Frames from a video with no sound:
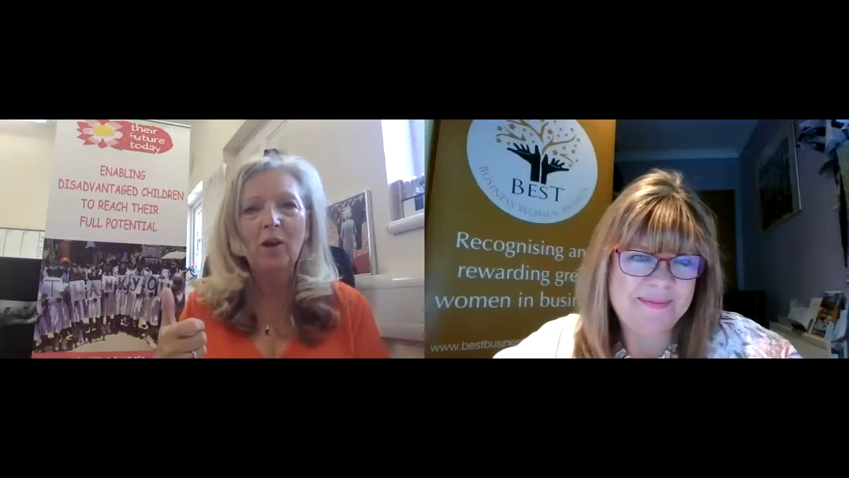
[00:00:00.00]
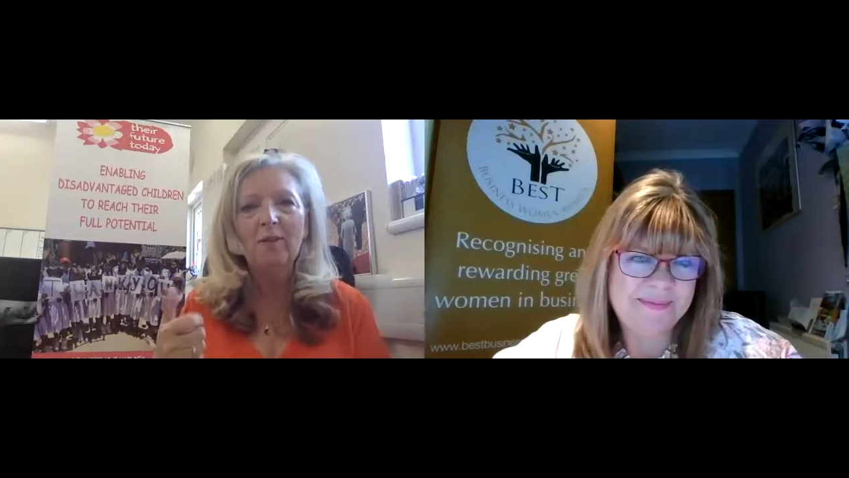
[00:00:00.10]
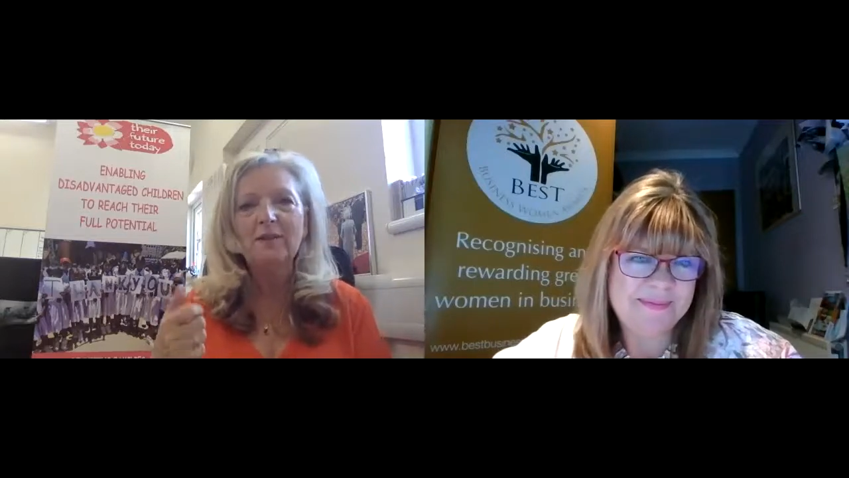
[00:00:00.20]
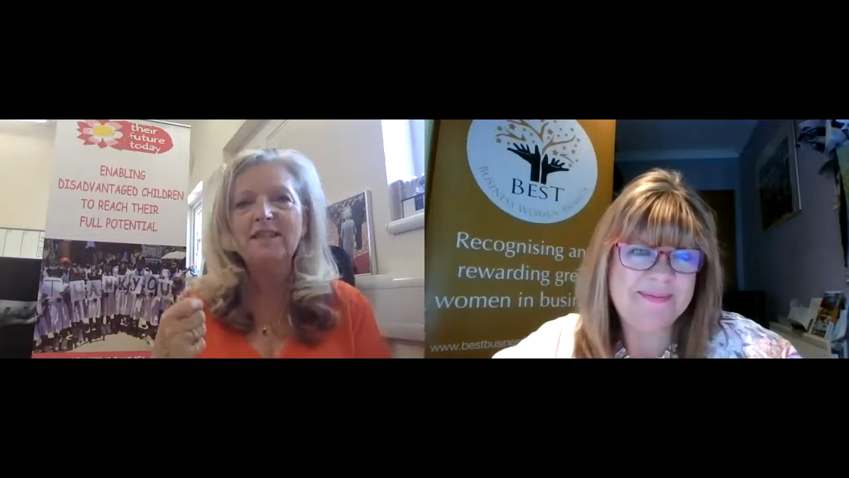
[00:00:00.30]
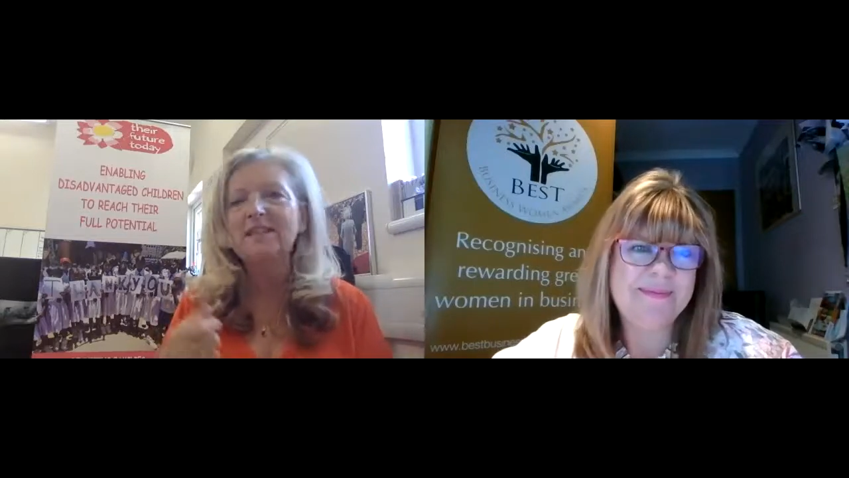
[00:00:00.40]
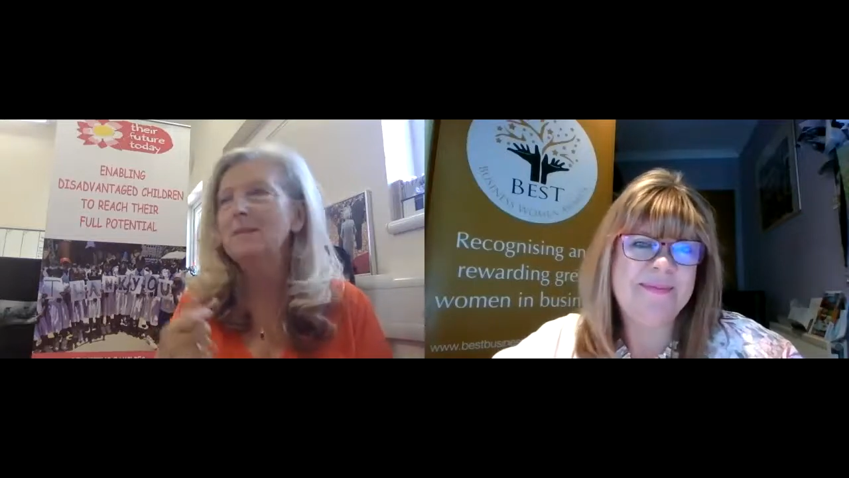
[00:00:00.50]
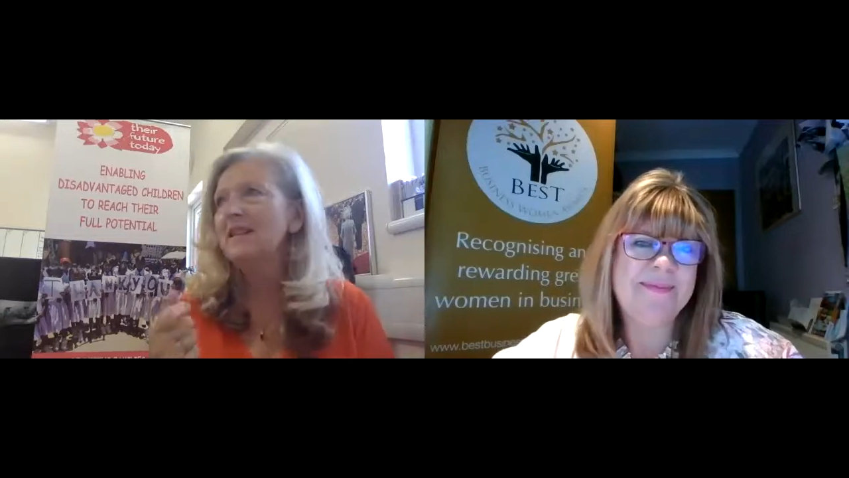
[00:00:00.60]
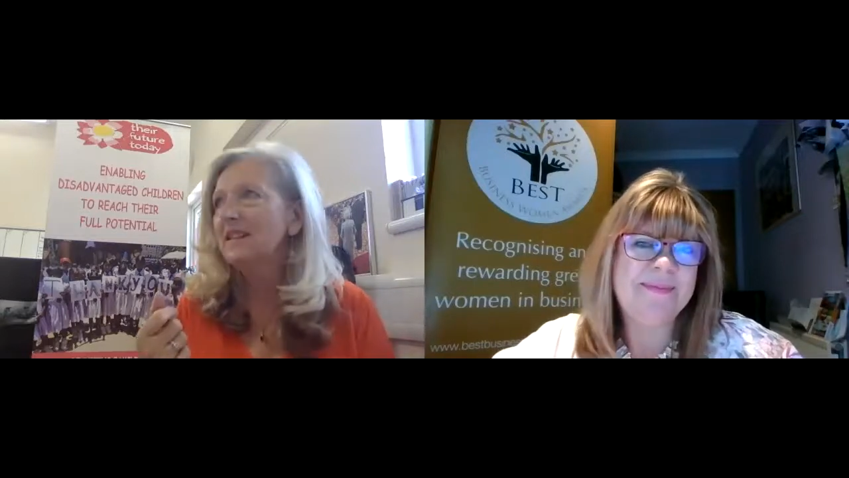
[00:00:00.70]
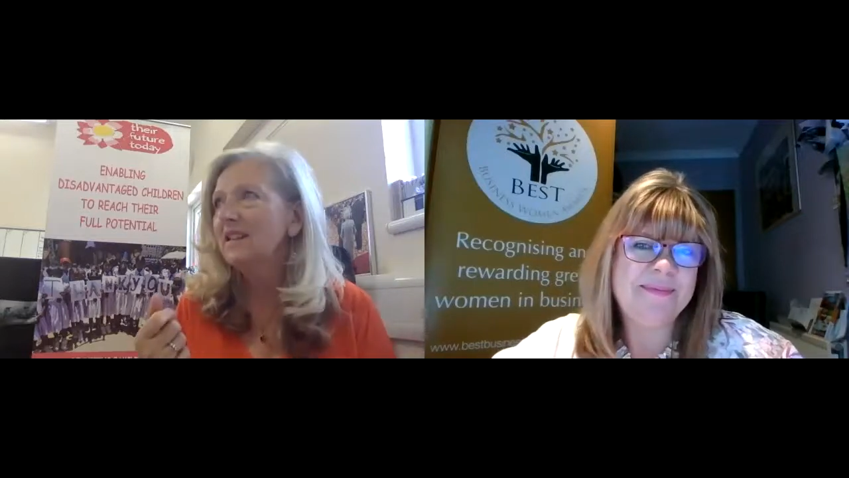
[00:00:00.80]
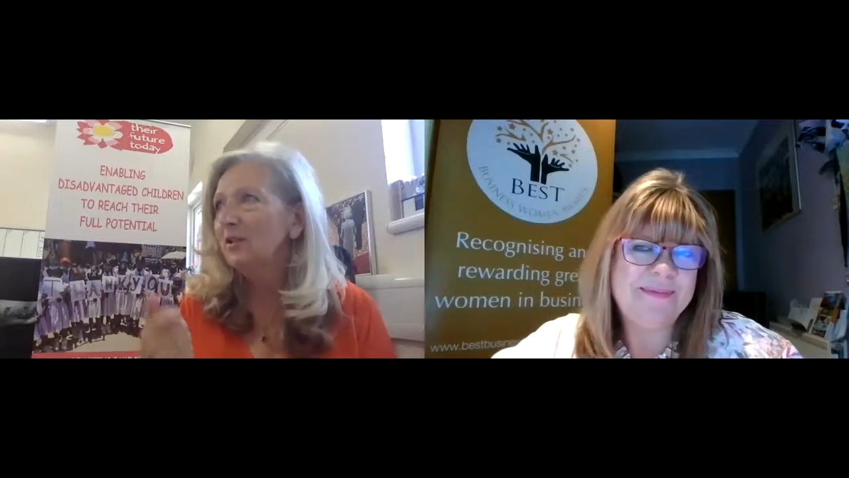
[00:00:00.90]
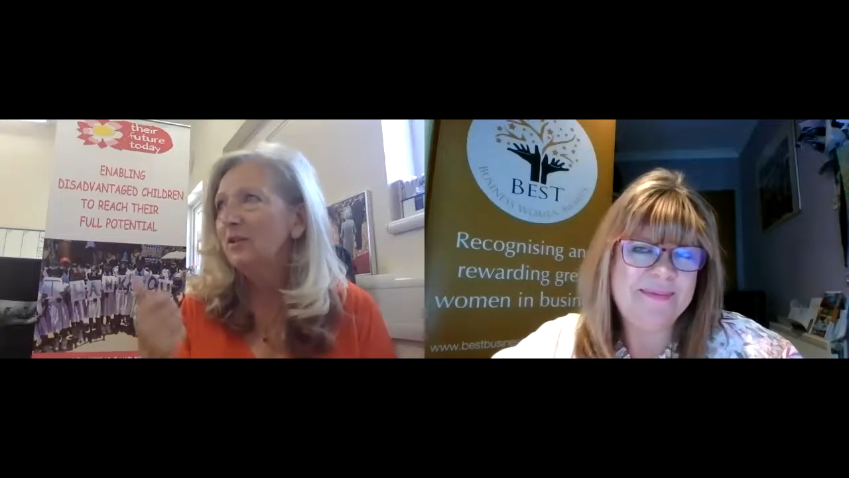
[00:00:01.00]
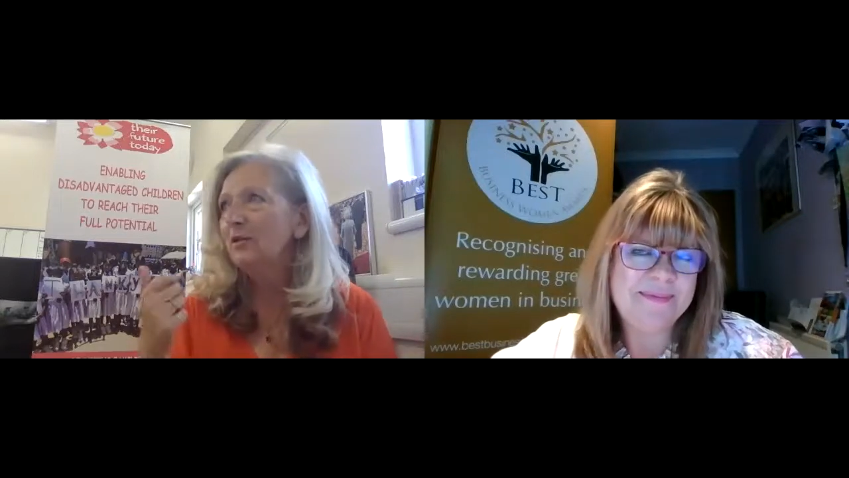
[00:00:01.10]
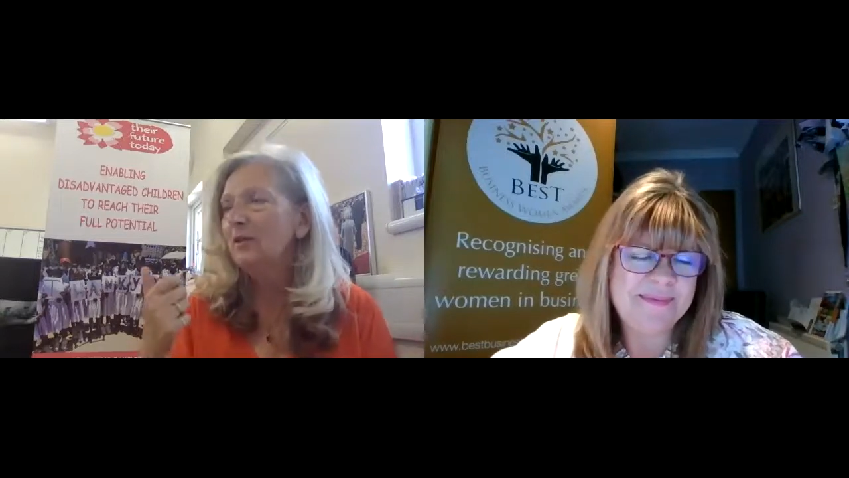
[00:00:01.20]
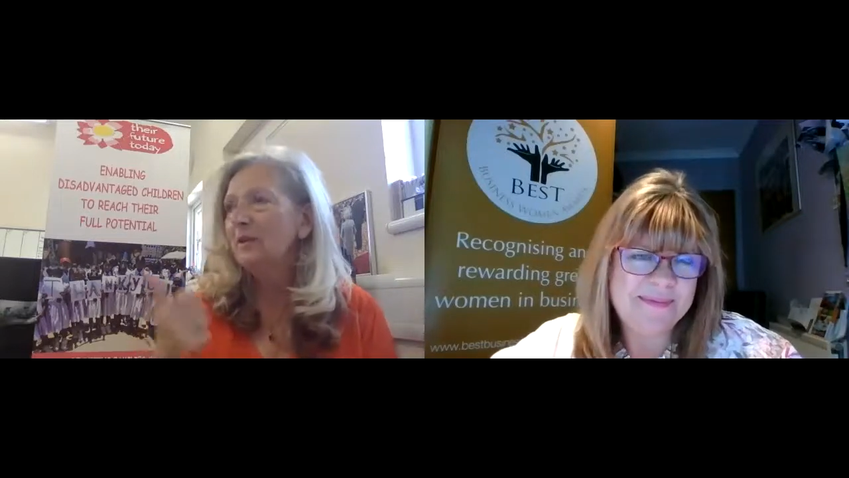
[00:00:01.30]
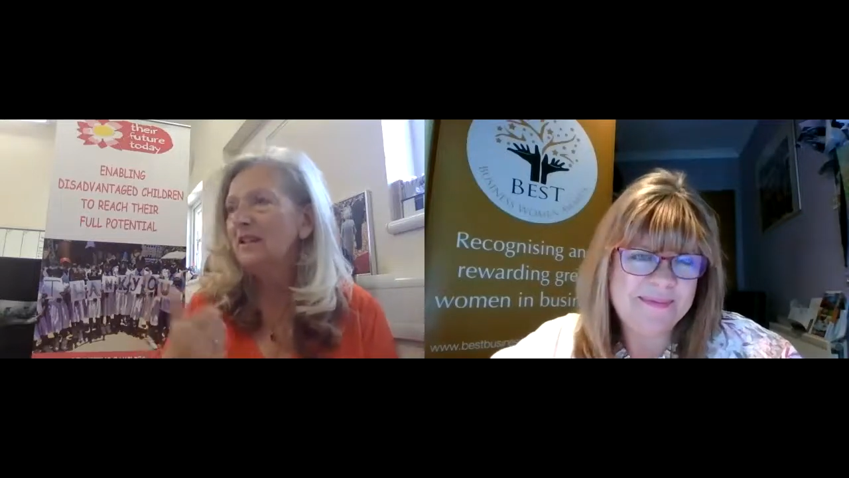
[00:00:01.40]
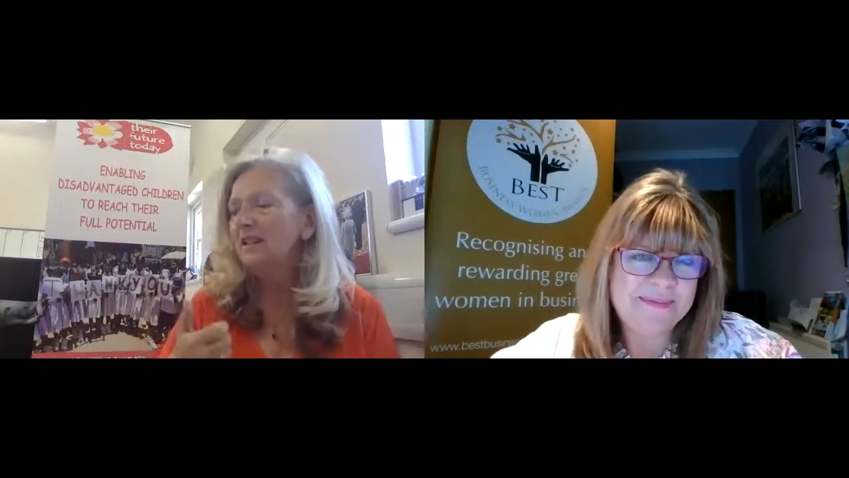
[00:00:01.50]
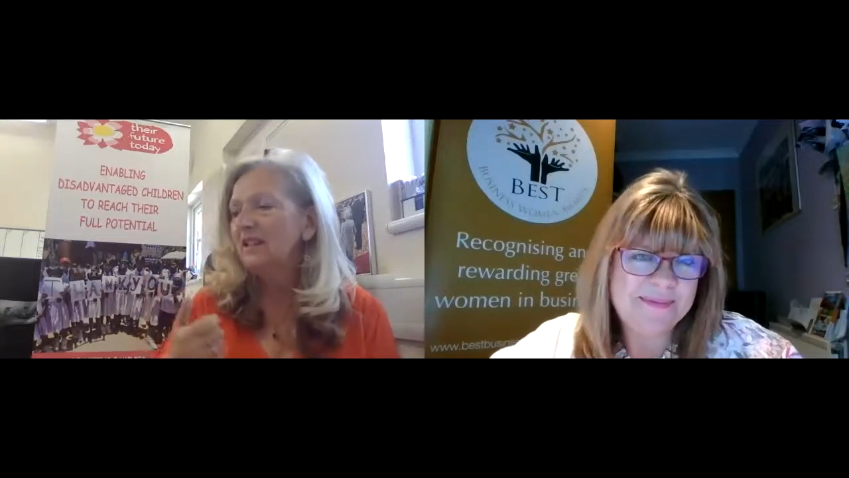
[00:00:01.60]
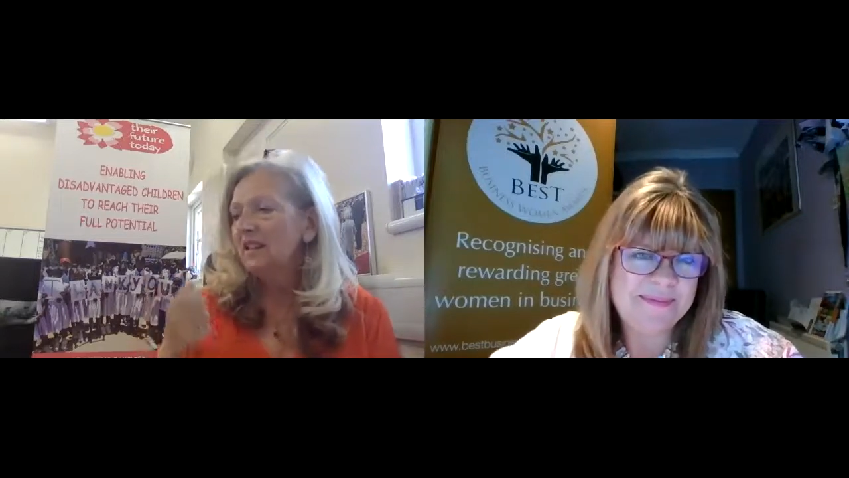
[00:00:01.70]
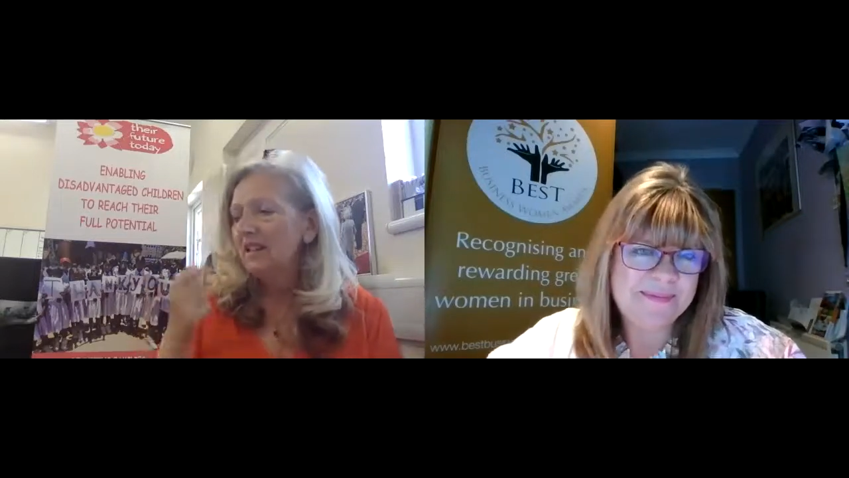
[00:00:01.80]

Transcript: I was expecting a call from a